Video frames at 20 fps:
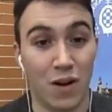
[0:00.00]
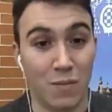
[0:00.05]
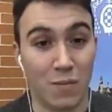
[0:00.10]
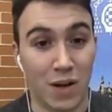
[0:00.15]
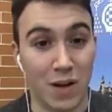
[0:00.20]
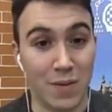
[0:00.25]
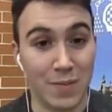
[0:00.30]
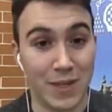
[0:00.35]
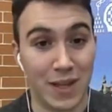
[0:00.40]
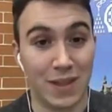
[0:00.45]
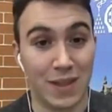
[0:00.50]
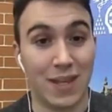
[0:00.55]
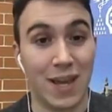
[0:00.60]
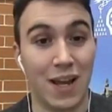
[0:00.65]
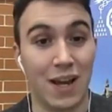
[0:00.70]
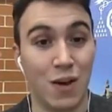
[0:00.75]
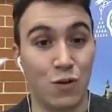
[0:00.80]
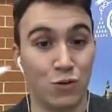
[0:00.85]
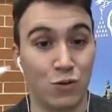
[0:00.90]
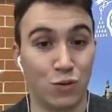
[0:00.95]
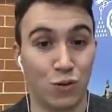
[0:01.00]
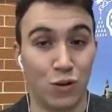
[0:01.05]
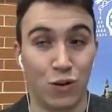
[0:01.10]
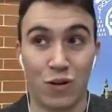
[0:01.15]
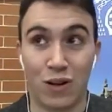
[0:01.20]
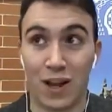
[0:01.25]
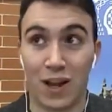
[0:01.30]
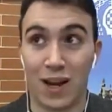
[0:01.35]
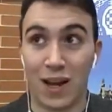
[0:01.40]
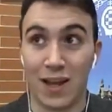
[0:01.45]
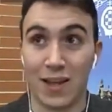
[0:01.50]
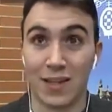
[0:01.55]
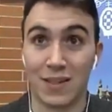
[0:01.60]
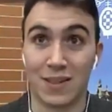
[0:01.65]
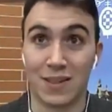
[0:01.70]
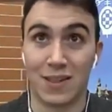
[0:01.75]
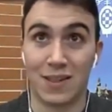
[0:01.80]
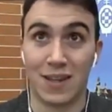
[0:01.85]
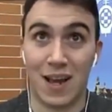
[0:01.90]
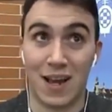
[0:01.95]
Maps, that they allow us to
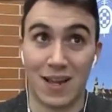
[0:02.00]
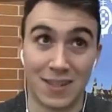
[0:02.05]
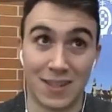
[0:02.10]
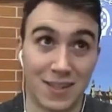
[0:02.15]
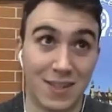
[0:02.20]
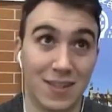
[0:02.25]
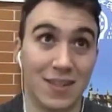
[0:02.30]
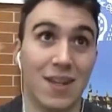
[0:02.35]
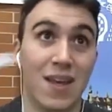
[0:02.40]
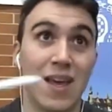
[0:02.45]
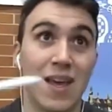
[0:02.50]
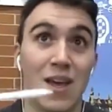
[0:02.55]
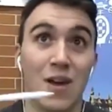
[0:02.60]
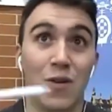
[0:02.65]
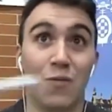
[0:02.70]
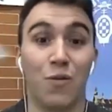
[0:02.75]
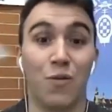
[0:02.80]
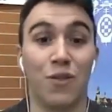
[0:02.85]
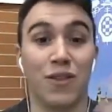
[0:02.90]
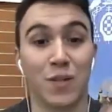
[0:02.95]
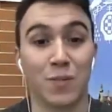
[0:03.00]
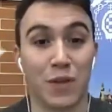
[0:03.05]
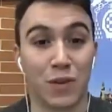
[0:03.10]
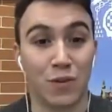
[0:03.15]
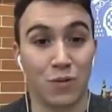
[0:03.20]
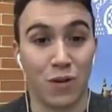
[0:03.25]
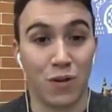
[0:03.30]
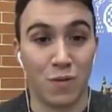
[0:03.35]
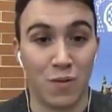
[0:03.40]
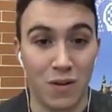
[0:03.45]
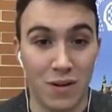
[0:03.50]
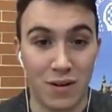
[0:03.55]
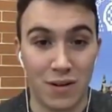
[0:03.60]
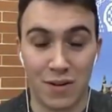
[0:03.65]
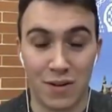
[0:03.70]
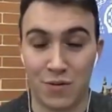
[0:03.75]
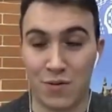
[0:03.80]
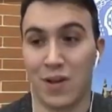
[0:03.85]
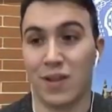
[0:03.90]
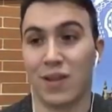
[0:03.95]
localize us with respect to the
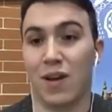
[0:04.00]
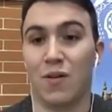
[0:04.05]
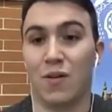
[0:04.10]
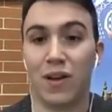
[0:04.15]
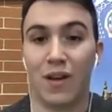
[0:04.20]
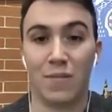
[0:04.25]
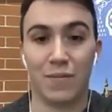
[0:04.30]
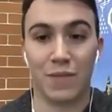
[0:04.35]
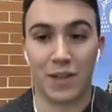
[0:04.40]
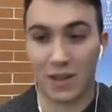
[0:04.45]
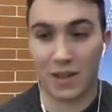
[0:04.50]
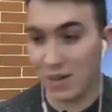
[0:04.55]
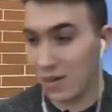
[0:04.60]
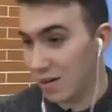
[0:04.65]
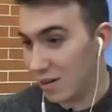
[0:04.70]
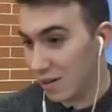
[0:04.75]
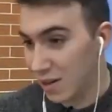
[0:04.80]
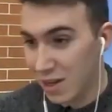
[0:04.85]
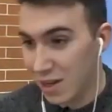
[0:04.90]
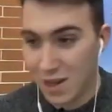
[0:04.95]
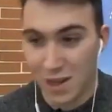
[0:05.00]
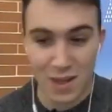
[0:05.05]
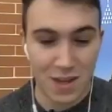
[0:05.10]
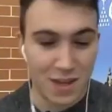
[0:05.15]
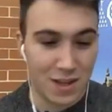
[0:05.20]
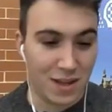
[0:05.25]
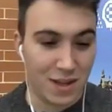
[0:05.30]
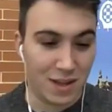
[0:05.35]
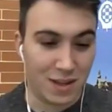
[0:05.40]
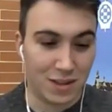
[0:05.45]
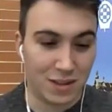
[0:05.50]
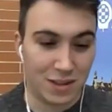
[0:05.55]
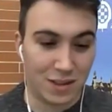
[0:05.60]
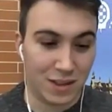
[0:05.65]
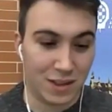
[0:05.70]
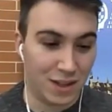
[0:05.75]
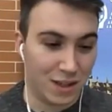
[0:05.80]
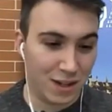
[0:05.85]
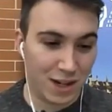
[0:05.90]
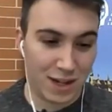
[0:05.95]
world. Right now I am here in
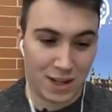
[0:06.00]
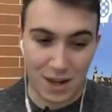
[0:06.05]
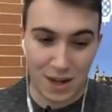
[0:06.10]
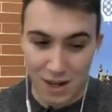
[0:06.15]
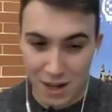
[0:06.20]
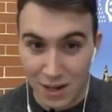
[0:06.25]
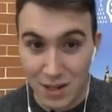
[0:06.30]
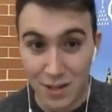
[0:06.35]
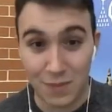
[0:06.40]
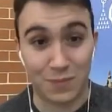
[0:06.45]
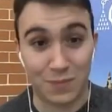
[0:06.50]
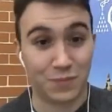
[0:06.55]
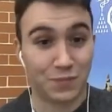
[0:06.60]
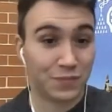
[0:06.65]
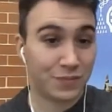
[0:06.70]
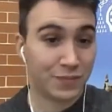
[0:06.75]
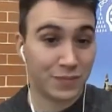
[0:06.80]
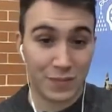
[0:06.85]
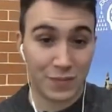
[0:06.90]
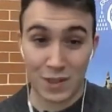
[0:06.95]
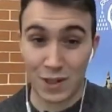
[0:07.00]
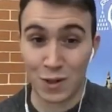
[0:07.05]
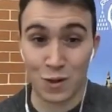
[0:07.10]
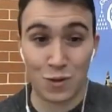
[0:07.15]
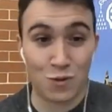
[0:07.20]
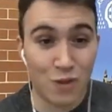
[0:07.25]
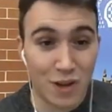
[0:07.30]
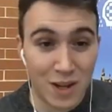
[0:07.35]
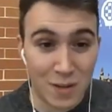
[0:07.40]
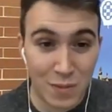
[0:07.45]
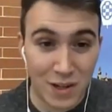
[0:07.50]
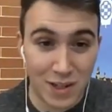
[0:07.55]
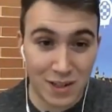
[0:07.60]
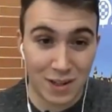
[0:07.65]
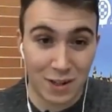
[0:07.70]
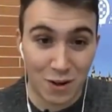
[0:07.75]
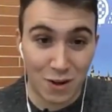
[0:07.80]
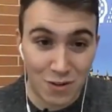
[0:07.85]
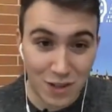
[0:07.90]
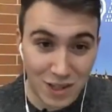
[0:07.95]
Alcalá. Exactly. You are in
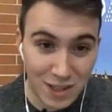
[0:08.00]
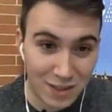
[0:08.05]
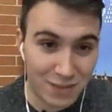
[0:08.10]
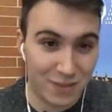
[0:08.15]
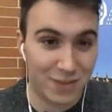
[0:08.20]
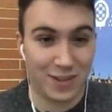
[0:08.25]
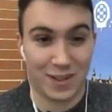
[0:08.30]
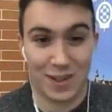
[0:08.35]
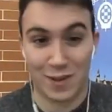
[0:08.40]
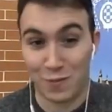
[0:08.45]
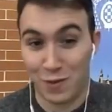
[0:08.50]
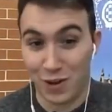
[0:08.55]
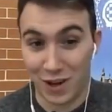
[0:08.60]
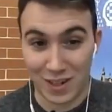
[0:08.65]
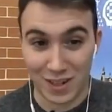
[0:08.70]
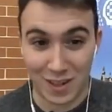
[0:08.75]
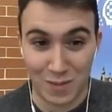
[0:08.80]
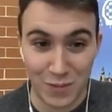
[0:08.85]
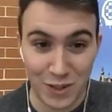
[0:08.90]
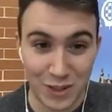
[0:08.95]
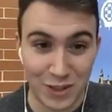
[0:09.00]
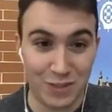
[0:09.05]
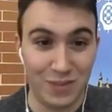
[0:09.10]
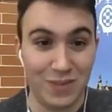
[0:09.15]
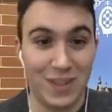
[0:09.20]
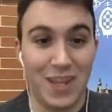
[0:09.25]
Barcelona, for example, no?